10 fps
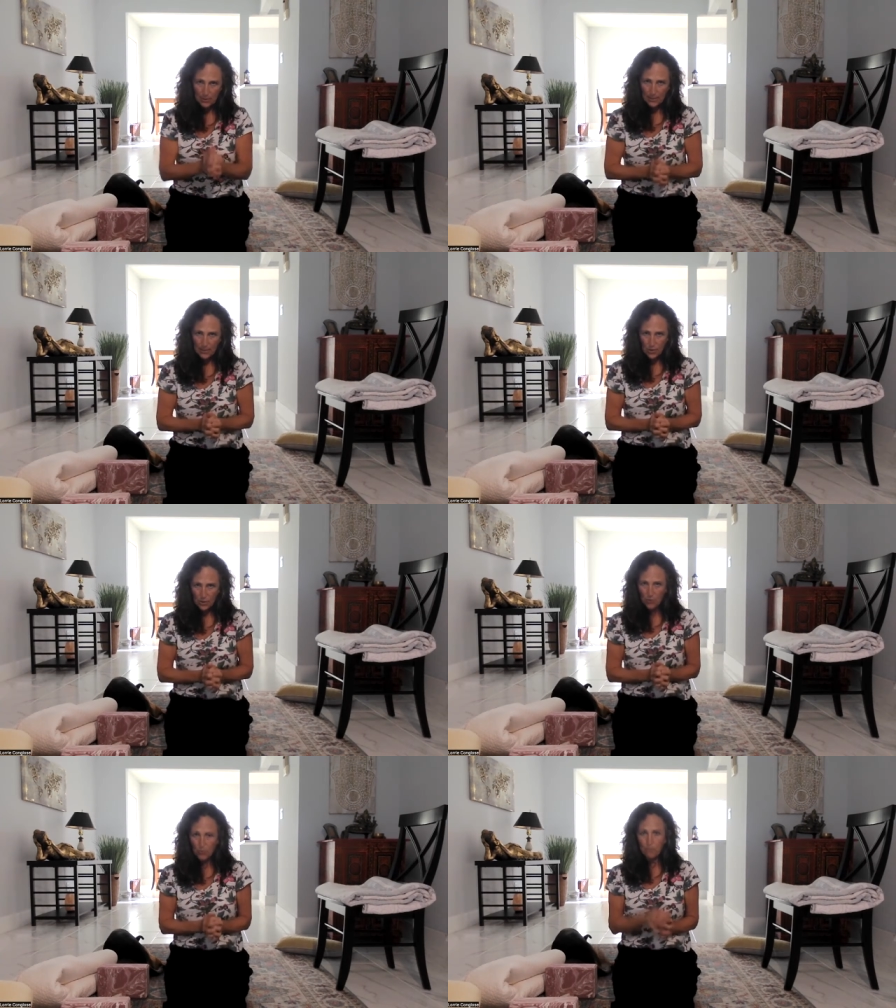
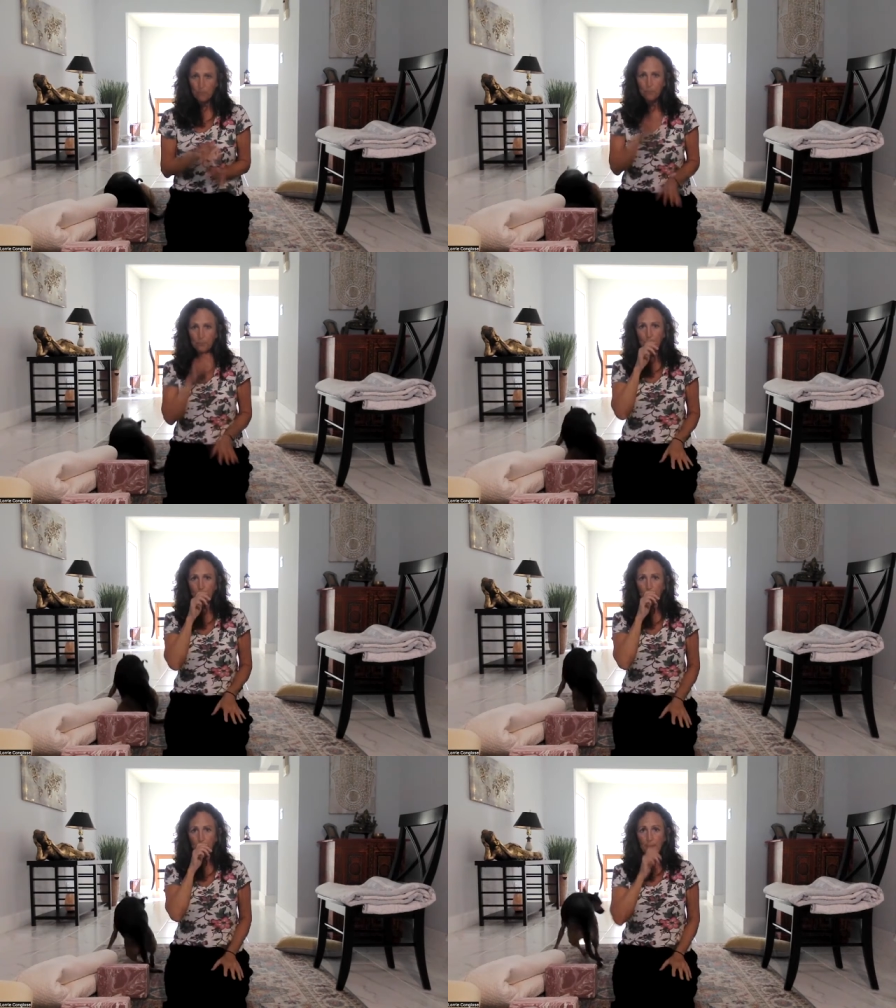into
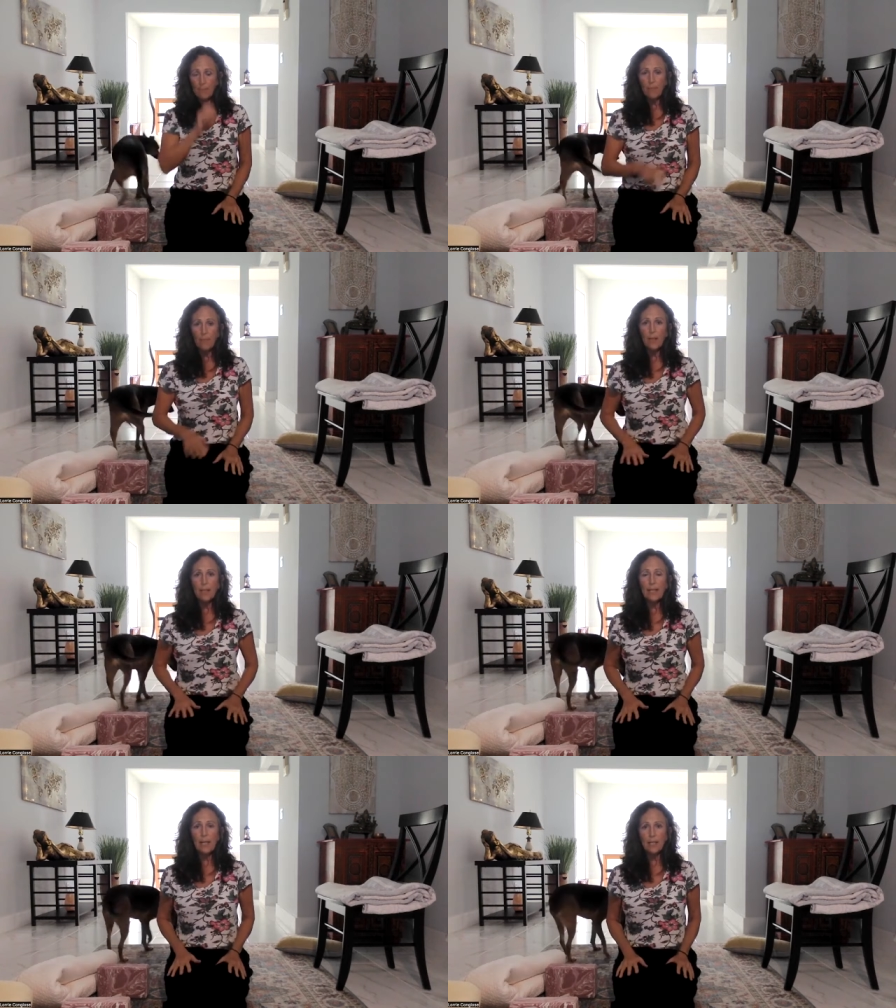
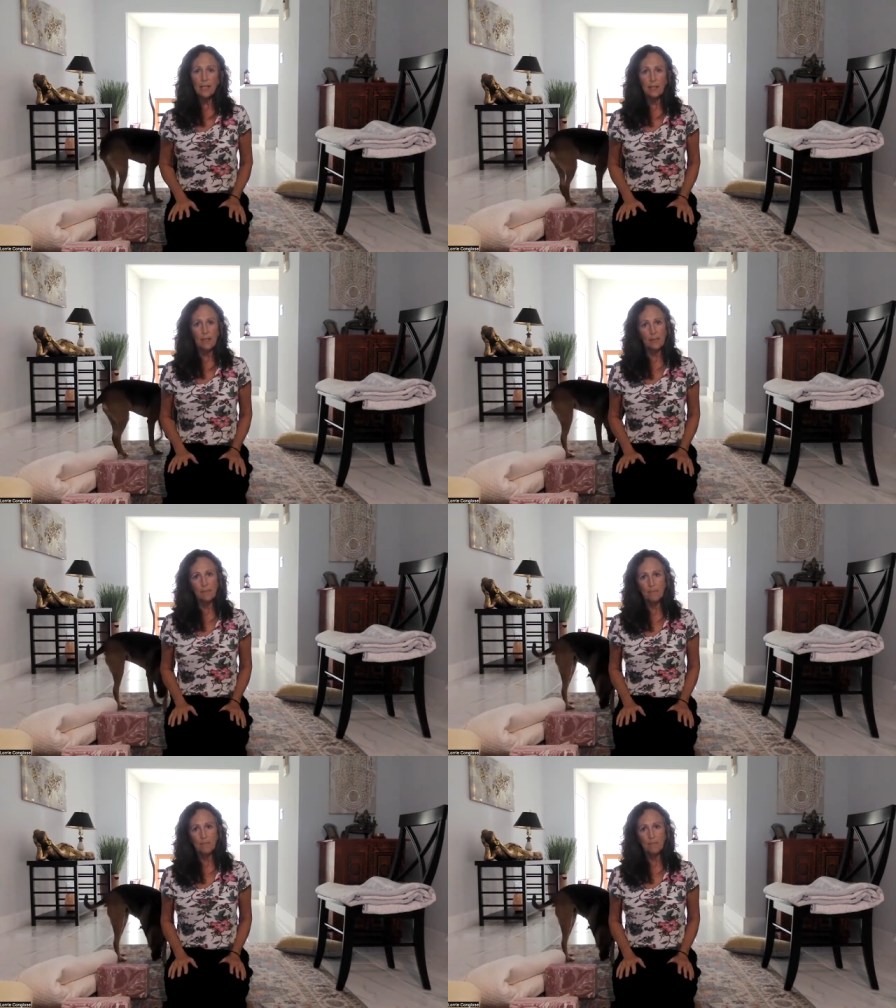the asana.